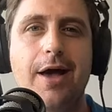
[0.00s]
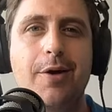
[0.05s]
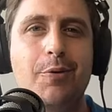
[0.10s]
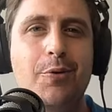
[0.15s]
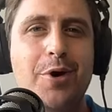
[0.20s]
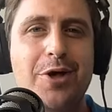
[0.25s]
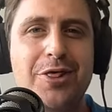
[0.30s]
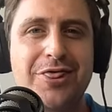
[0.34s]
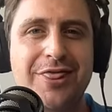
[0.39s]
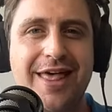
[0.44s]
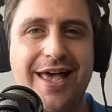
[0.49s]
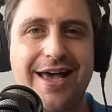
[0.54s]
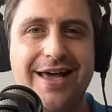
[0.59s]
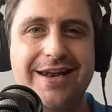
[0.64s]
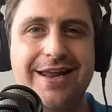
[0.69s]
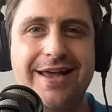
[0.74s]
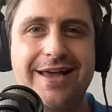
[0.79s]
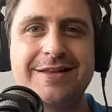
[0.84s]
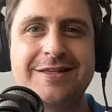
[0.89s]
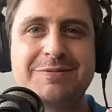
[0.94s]
With
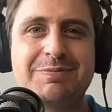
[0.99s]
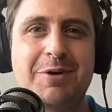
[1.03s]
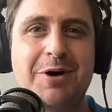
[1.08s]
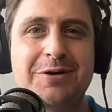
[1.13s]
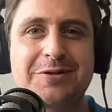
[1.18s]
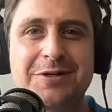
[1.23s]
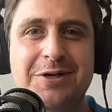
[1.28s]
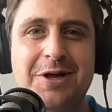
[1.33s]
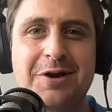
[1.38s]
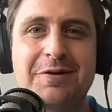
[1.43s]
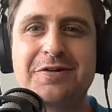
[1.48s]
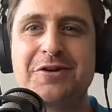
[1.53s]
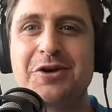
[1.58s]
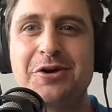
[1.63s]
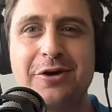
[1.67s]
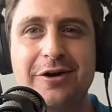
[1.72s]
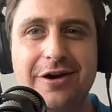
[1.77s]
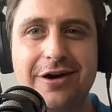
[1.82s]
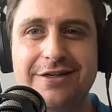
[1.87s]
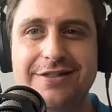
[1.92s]
that, it sparks a lot of
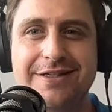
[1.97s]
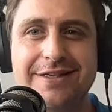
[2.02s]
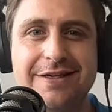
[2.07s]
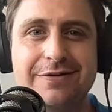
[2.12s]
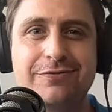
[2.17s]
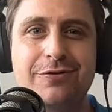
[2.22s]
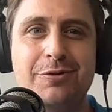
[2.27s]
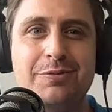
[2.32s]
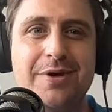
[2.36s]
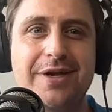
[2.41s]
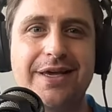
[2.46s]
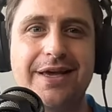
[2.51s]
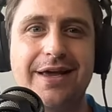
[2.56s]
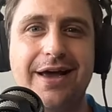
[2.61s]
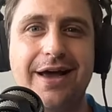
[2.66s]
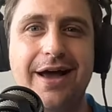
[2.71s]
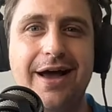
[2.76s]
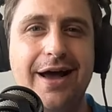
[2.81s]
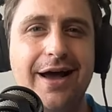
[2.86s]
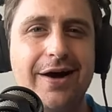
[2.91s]
curiosity for me.
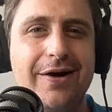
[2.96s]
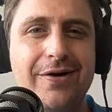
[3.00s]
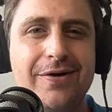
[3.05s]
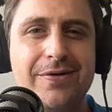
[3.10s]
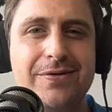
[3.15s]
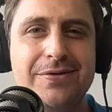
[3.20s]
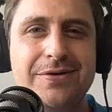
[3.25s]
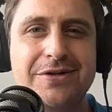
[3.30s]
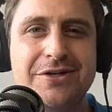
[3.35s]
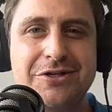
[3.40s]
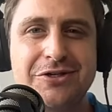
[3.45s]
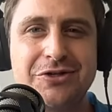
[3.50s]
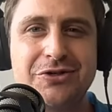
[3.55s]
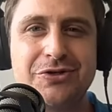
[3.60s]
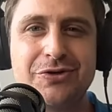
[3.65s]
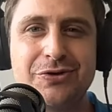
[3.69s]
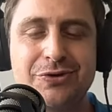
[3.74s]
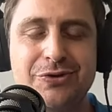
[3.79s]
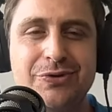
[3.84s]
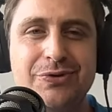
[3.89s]
How did
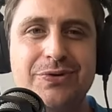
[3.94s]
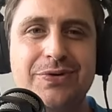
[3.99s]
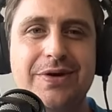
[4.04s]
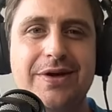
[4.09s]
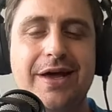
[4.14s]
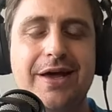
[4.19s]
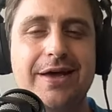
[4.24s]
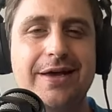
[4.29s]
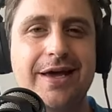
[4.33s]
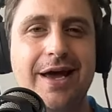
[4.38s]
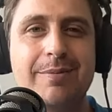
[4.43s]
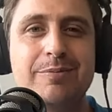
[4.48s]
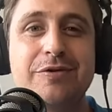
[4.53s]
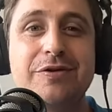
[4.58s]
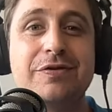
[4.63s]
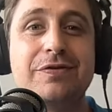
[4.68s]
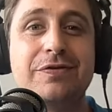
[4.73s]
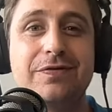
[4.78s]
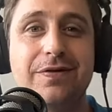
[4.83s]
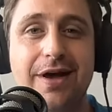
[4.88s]
you come
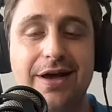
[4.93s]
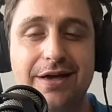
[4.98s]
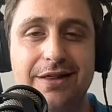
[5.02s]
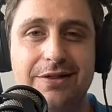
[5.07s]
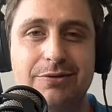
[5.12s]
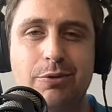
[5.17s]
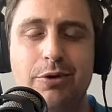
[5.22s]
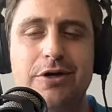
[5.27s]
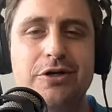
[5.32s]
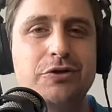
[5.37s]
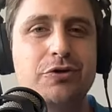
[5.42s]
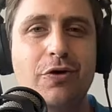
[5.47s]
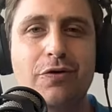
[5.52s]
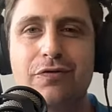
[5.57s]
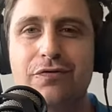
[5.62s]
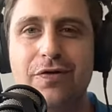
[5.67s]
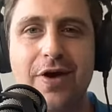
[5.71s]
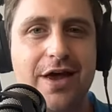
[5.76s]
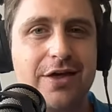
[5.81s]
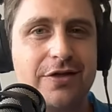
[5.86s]
to faith? What is your
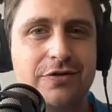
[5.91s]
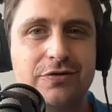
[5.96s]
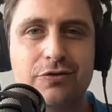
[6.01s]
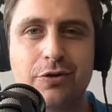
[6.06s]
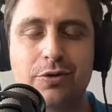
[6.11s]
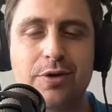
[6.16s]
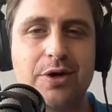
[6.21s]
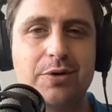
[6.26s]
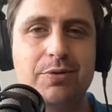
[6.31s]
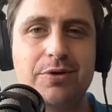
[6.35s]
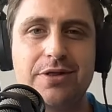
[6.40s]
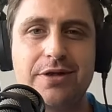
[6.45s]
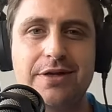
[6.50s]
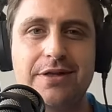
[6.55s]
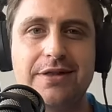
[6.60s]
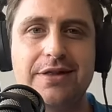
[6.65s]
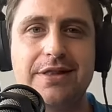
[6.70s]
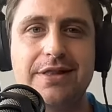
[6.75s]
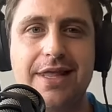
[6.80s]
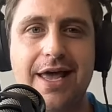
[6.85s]
faith story
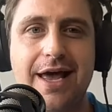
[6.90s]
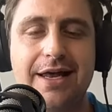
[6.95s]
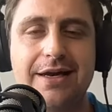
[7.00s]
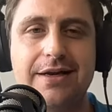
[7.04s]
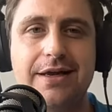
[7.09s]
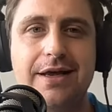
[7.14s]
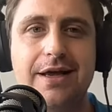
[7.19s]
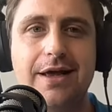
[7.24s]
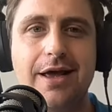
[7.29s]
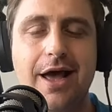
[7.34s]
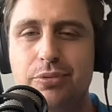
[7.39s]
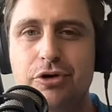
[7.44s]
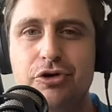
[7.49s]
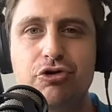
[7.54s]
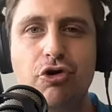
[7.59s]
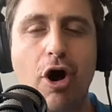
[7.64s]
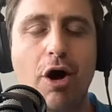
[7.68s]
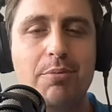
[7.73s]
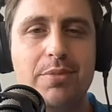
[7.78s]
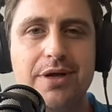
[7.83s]
within that
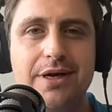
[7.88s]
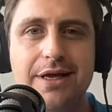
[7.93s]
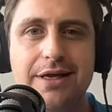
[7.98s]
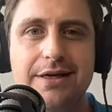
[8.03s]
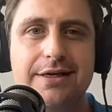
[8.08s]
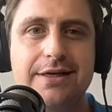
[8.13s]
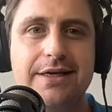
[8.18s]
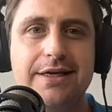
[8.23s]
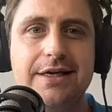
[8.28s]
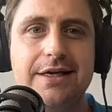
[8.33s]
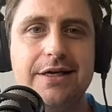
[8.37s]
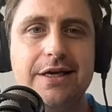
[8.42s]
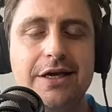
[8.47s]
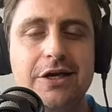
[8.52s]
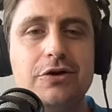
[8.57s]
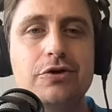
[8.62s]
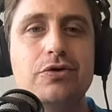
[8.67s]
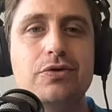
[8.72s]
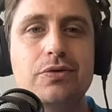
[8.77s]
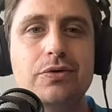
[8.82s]
predominantly
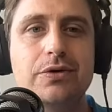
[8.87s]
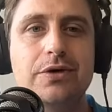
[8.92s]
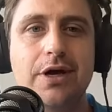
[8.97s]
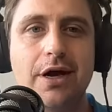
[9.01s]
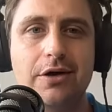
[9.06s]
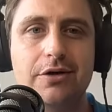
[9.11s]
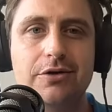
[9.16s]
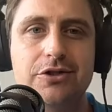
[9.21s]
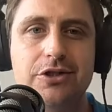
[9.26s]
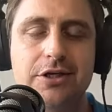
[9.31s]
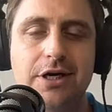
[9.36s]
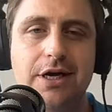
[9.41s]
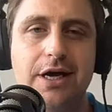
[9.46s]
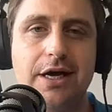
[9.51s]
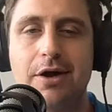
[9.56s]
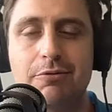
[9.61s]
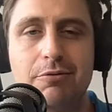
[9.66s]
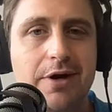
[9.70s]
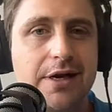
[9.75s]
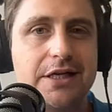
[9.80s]
Hindu culture
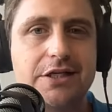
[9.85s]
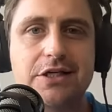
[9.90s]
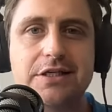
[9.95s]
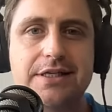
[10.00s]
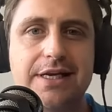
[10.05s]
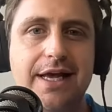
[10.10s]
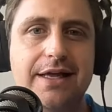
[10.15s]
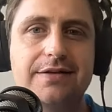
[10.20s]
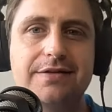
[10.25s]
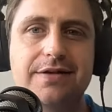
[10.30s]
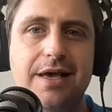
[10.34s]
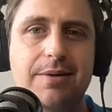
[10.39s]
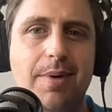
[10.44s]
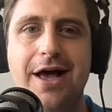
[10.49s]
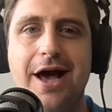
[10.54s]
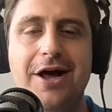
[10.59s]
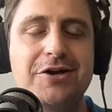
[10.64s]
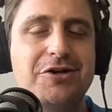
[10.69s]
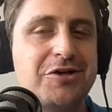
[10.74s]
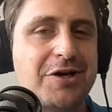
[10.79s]
and religious landscape?
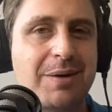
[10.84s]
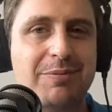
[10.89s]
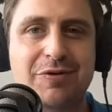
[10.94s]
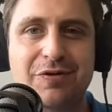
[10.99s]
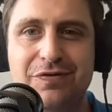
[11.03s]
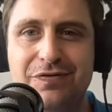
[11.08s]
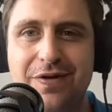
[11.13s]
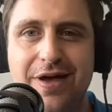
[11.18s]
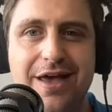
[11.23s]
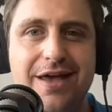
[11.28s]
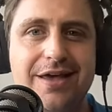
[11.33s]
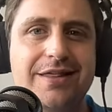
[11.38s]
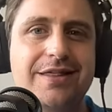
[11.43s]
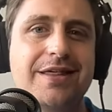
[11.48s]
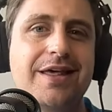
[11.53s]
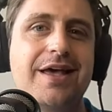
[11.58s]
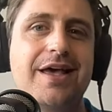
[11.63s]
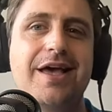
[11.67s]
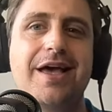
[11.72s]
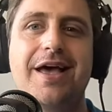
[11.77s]
How did you come to faith?
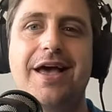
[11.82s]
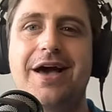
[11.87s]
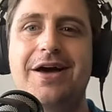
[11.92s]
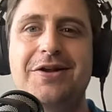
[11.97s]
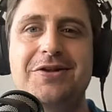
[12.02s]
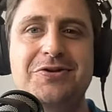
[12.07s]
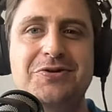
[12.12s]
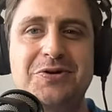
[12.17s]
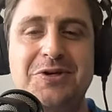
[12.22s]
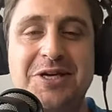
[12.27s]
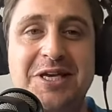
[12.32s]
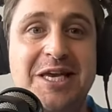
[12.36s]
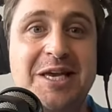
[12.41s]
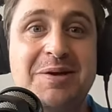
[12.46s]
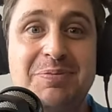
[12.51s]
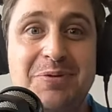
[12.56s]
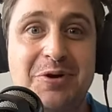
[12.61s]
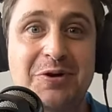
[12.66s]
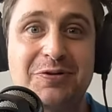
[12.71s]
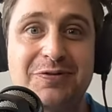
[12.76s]
How did you
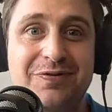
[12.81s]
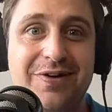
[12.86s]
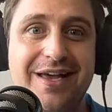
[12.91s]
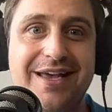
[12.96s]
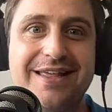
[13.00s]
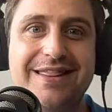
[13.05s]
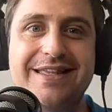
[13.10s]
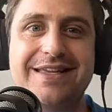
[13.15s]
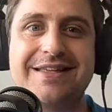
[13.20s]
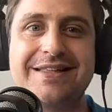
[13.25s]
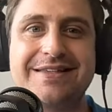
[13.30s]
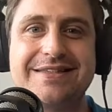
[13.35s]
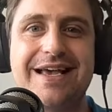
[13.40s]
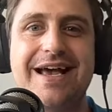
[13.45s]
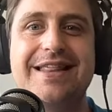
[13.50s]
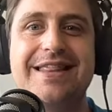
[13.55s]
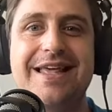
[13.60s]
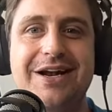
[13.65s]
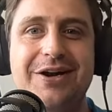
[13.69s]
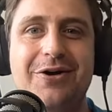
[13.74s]
keep your faith
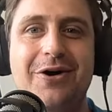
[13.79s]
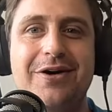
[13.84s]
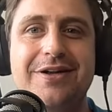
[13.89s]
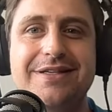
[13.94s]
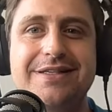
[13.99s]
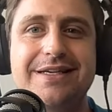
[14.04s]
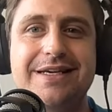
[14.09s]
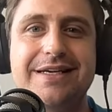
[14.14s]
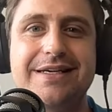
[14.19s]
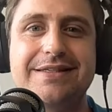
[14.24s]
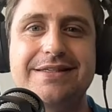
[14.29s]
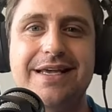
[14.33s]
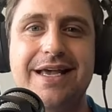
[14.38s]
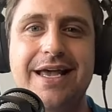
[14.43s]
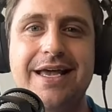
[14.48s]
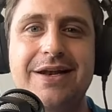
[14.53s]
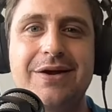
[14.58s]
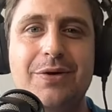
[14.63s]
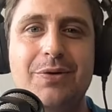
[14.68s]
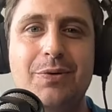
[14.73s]
inside that context?
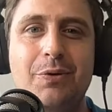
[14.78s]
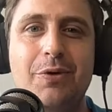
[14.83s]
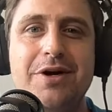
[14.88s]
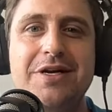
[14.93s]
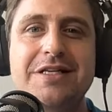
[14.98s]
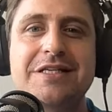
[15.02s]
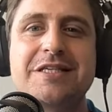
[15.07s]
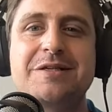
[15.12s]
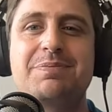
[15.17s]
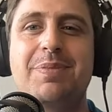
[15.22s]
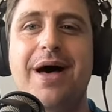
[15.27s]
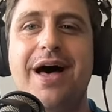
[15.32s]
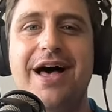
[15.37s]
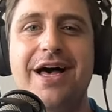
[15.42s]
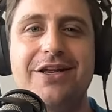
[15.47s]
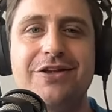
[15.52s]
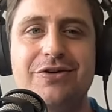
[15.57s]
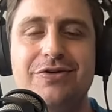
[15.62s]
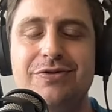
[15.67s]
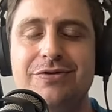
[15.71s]
And what
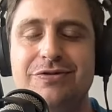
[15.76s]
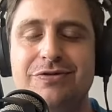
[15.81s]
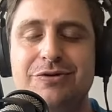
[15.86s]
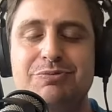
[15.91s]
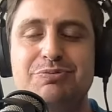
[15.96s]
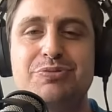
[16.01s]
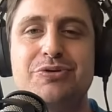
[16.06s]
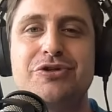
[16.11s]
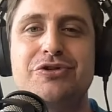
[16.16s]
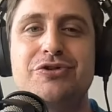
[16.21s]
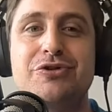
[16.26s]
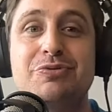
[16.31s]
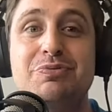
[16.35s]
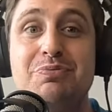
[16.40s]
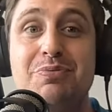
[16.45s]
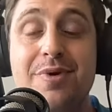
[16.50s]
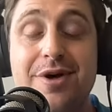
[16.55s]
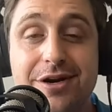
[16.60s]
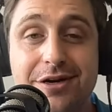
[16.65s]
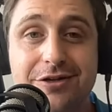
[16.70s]
inspired you to pursue
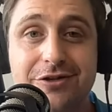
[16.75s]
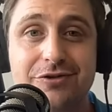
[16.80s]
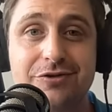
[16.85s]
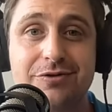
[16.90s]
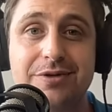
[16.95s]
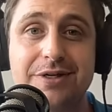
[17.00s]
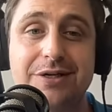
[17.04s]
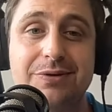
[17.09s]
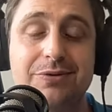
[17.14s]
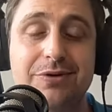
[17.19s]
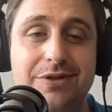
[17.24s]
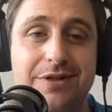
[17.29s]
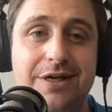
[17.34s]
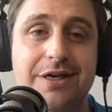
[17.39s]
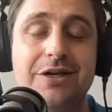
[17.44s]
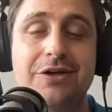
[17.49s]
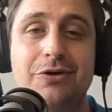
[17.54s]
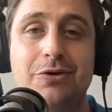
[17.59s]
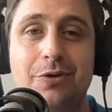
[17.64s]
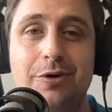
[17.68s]
ministry
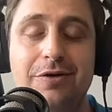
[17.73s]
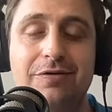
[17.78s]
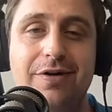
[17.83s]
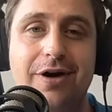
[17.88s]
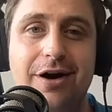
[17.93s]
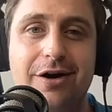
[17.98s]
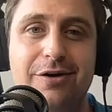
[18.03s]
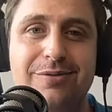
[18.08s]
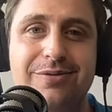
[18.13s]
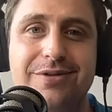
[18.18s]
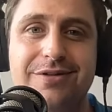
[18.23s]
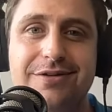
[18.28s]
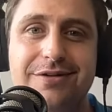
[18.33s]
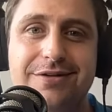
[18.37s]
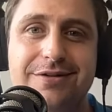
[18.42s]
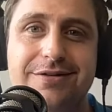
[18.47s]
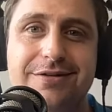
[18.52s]
within your environment?